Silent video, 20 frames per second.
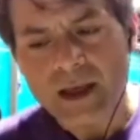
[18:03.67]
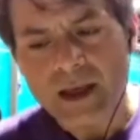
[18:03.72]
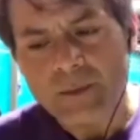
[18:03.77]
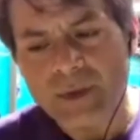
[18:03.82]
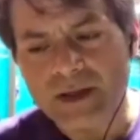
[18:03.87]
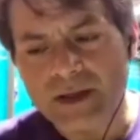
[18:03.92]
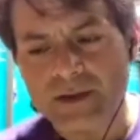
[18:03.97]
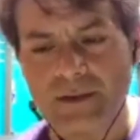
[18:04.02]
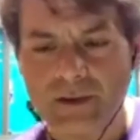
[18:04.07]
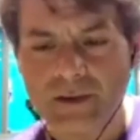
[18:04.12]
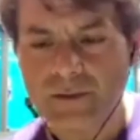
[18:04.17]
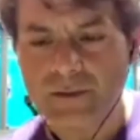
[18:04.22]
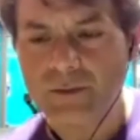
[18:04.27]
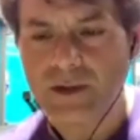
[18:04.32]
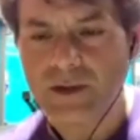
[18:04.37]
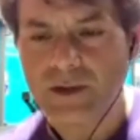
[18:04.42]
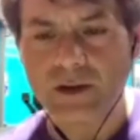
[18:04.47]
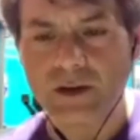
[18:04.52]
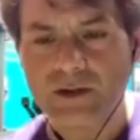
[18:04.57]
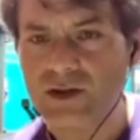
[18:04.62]
but
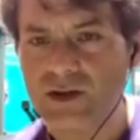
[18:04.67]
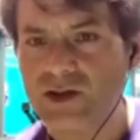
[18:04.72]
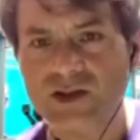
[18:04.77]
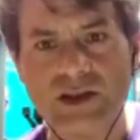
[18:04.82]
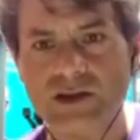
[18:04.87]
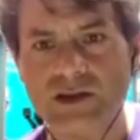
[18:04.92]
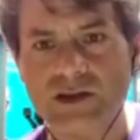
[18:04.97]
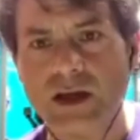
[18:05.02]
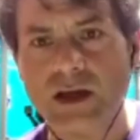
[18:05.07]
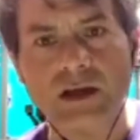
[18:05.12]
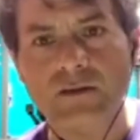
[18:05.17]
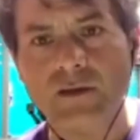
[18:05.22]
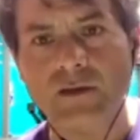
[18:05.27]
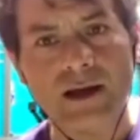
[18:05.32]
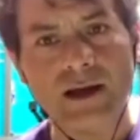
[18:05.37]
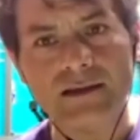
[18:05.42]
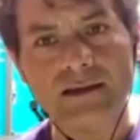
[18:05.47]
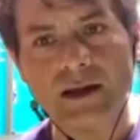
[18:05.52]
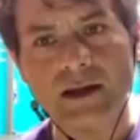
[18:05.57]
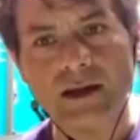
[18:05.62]
doctors just don't
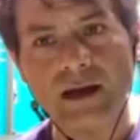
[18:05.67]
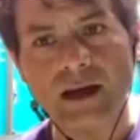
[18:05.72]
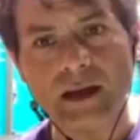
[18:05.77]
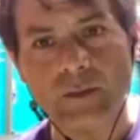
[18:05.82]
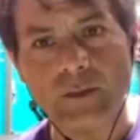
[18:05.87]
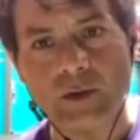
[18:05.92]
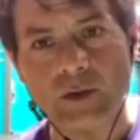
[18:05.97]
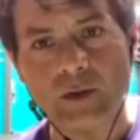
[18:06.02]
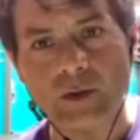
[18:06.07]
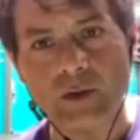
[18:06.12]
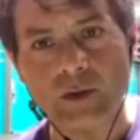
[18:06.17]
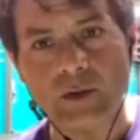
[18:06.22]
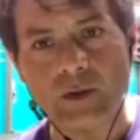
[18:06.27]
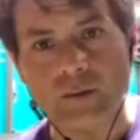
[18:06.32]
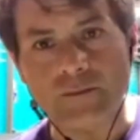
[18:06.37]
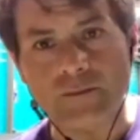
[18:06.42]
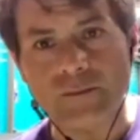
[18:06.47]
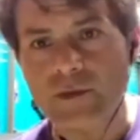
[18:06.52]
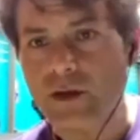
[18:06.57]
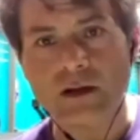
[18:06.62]
advise that anymore.
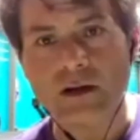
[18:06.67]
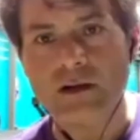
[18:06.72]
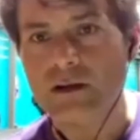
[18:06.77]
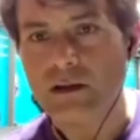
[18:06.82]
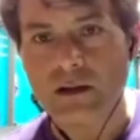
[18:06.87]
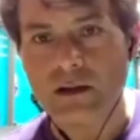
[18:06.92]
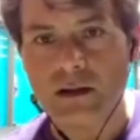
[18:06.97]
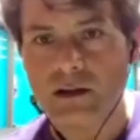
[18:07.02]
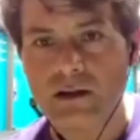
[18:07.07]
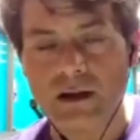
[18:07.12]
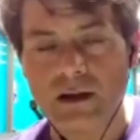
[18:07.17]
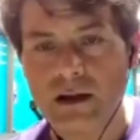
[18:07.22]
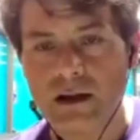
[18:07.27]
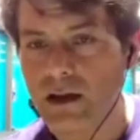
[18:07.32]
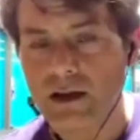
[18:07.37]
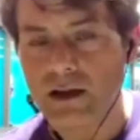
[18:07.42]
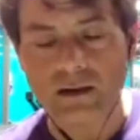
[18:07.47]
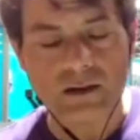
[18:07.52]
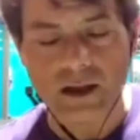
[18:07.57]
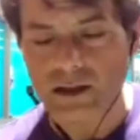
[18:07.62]
They
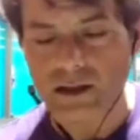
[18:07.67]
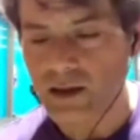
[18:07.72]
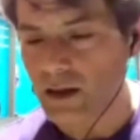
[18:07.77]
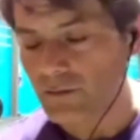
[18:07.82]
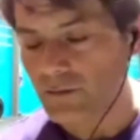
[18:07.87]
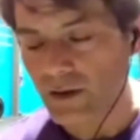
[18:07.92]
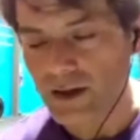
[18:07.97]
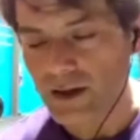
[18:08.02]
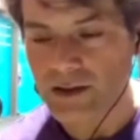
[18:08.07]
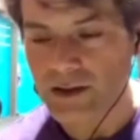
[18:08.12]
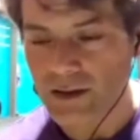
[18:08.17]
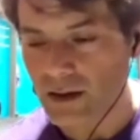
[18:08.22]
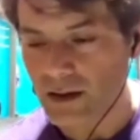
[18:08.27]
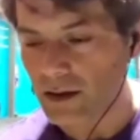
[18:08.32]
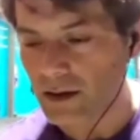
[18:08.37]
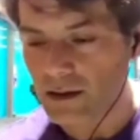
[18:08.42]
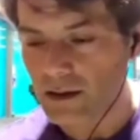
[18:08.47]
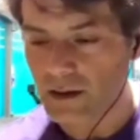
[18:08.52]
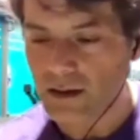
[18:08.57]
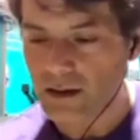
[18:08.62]
don't advise that.
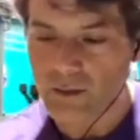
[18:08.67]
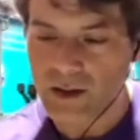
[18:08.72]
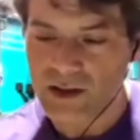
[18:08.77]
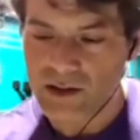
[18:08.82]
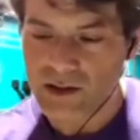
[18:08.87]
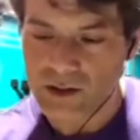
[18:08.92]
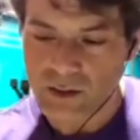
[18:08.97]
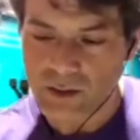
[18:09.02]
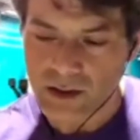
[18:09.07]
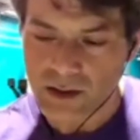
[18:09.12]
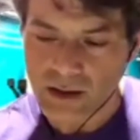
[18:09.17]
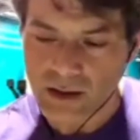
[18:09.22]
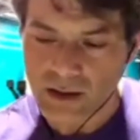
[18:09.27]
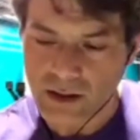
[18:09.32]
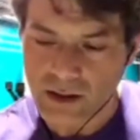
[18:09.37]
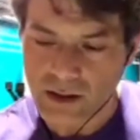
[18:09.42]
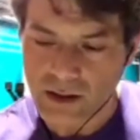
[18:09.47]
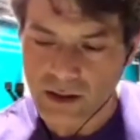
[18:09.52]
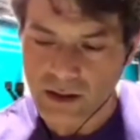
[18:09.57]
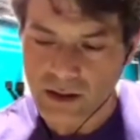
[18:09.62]
I
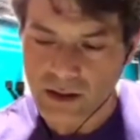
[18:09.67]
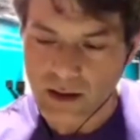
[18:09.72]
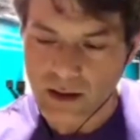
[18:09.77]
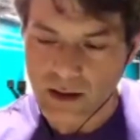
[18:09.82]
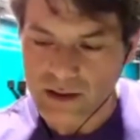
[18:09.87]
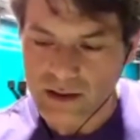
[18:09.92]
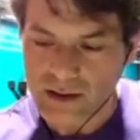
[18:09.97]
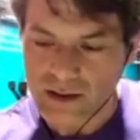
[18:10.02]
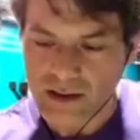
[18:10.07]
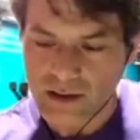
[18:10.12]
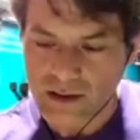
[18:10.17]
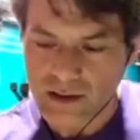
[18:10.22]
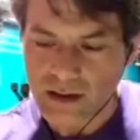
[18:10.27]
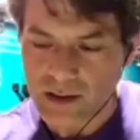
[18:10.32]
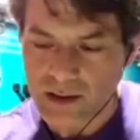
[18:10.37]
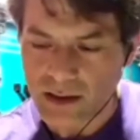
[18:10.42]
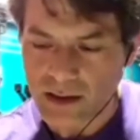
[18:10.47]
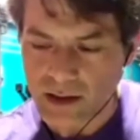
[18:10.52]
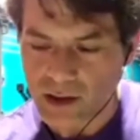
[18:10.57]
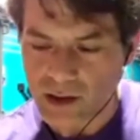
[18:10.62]
attended a
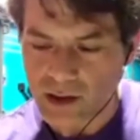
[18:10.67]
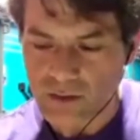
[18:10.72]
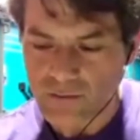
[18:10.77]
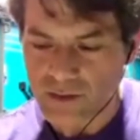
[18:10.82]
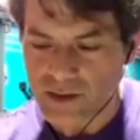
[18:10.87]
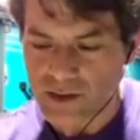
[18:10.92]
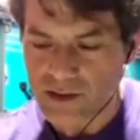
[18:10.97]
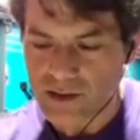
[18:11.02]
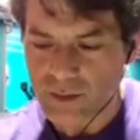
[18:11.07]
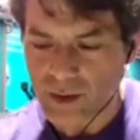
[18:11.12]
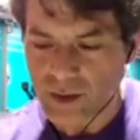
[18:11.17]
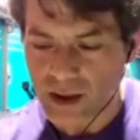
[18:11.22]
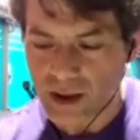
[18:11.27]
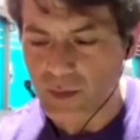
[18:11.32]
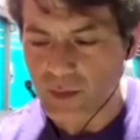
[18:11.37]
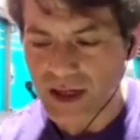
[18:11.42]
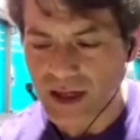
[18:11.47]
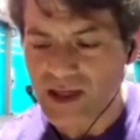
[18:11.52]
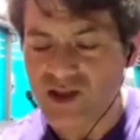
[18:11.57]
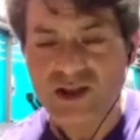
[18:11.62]
conference about
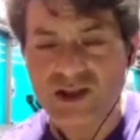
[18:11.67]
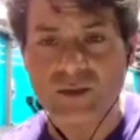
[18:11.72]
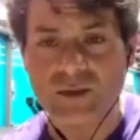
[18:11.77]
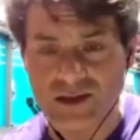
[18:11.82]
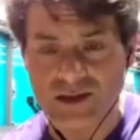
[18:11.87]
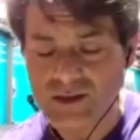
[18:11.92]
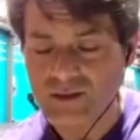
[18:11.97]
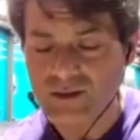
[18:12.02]
brain tumors,